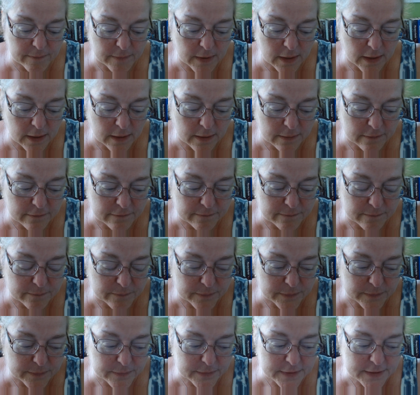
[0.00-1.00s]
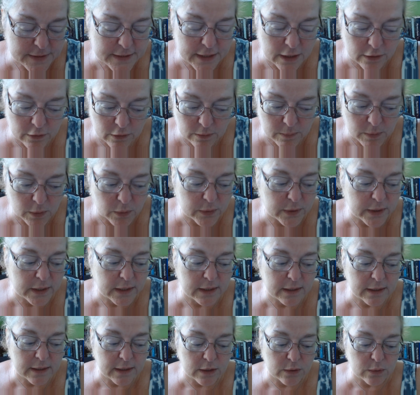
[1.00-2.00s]
uh,
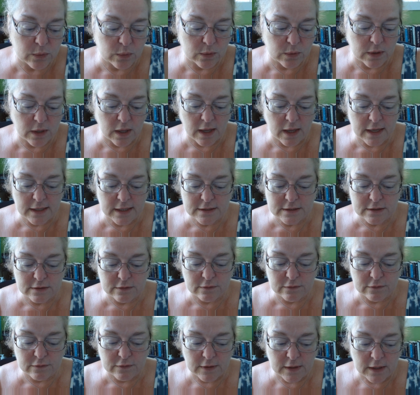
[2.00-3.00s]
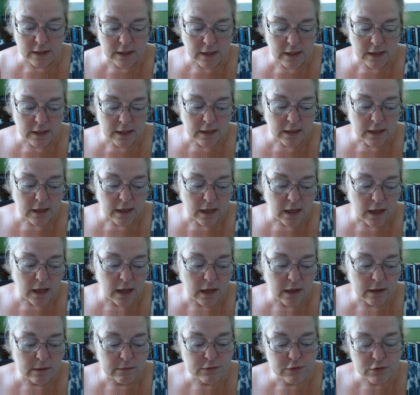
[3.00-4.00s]
ceremony and all kinds of
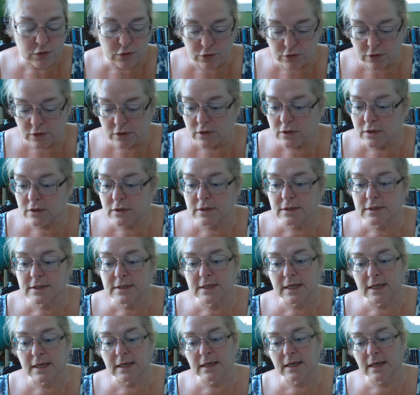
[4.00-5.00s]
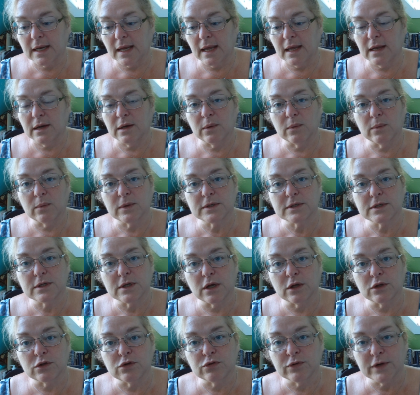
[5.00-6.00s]
uh, circles, and, and it was
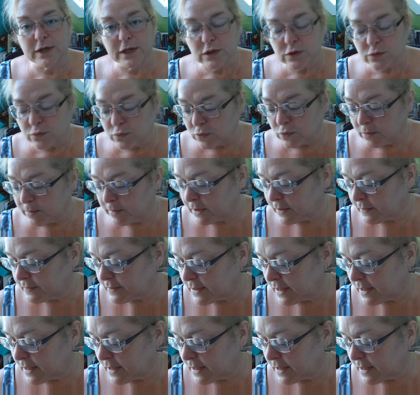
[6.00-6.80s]
a transformative